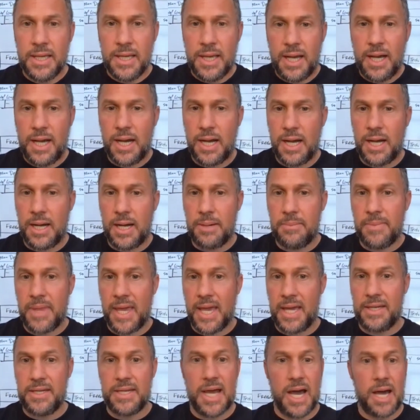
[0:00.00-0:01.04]

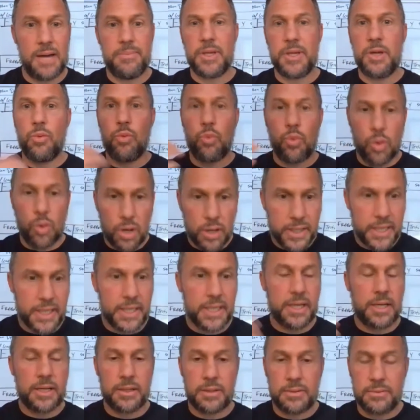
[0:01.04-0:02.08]
and not be
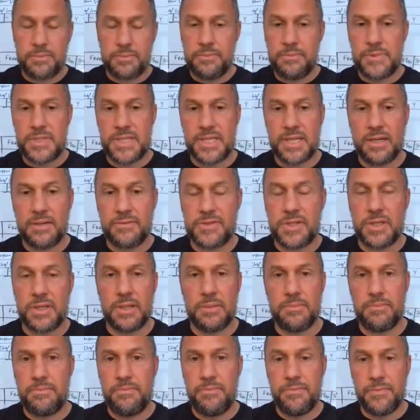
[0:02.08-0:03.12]
working yourself to
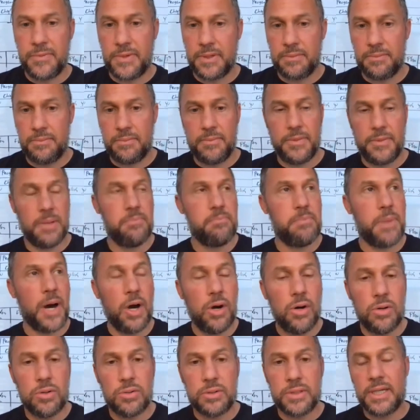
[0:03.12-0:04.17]
the
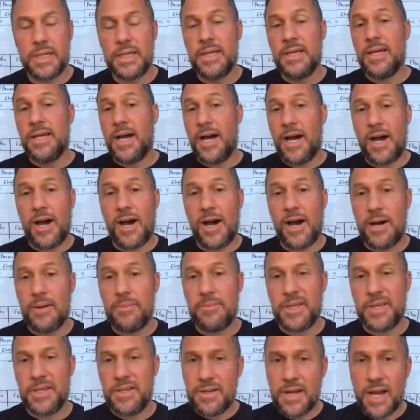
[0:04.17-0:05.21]
bone
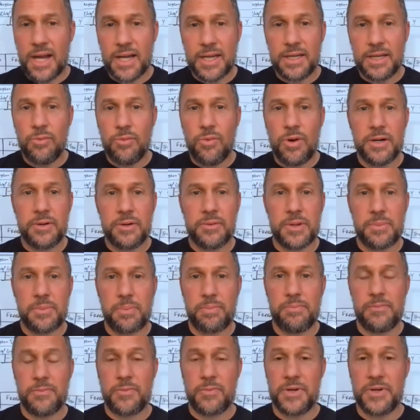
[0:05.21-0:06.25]
that you're not going to want to
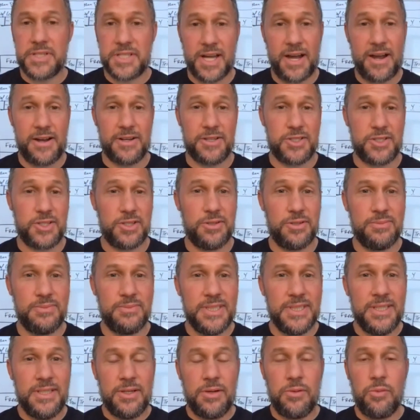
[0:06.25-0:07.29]
retire. So
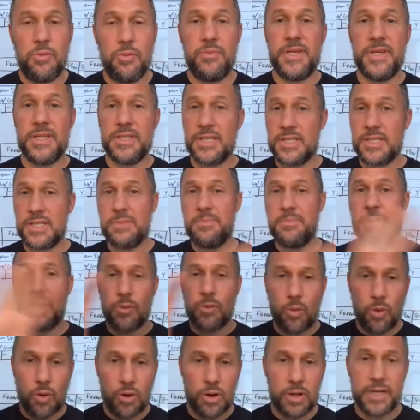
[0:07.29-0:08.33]
this is a big
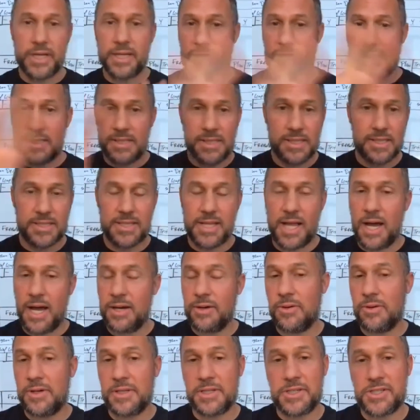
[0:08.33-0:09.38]
warning. This is not
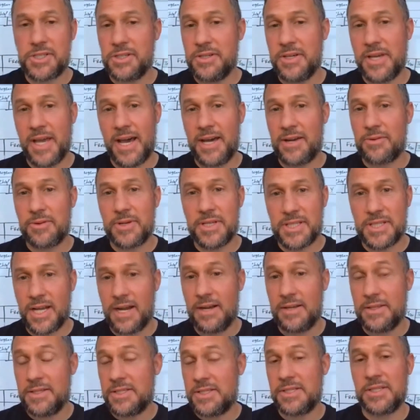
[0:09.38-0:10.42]
going to show you how to
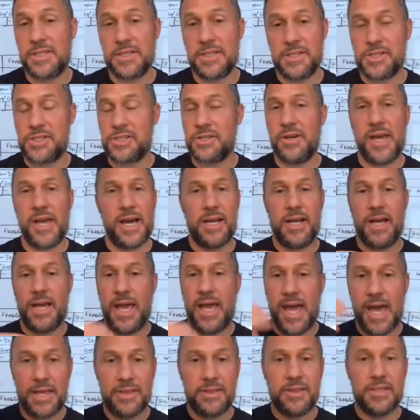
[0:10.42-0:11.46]
retire. This is going to show you how to
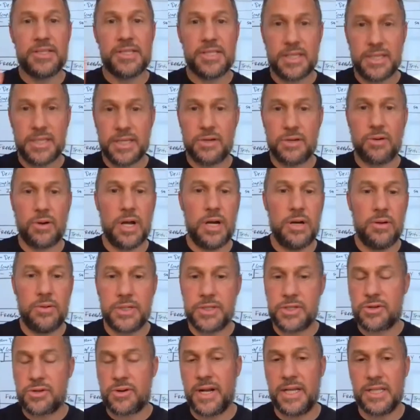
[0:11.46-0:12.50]
endlessly grow
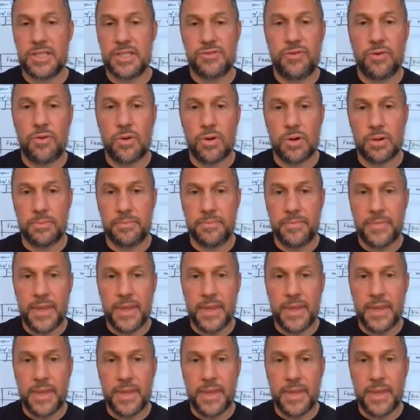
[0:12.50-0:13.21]
and transform.